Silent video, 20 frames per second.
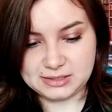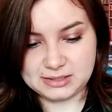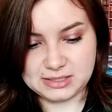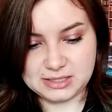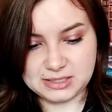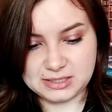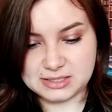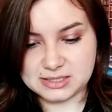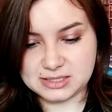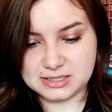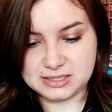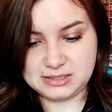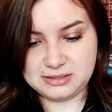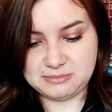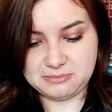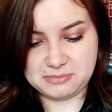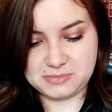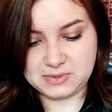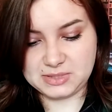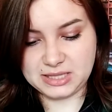This
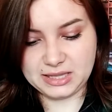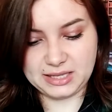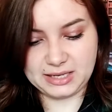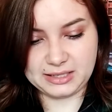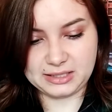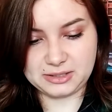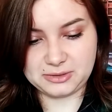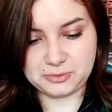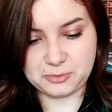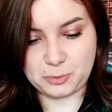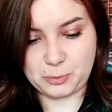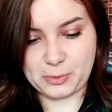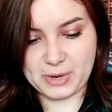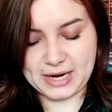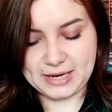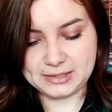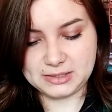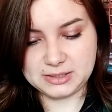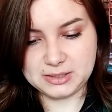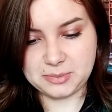like
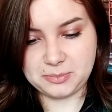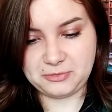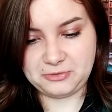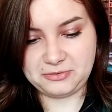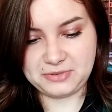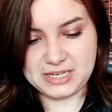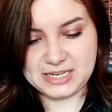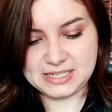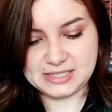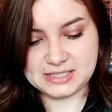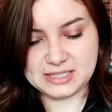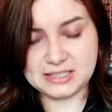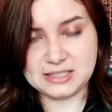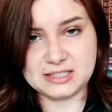random face that